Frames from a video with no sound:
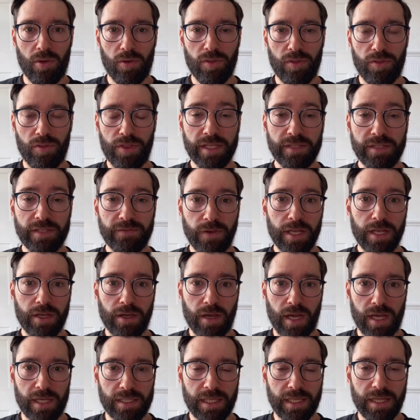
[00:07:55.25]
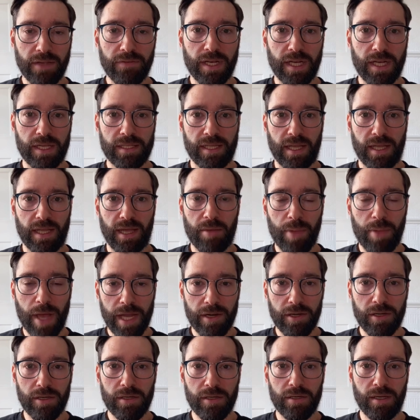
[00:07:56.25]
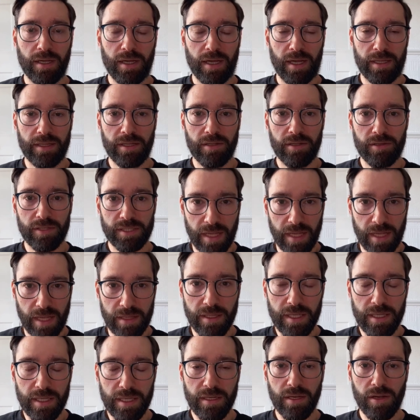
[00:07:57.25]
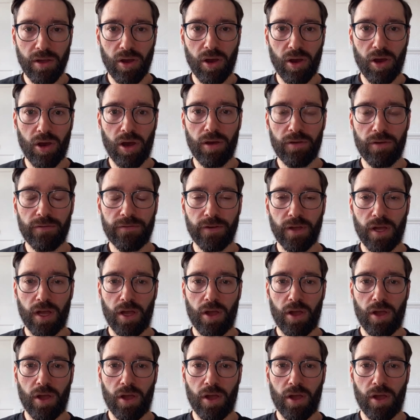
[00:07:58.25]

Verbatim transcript: this video has given us a better understanding of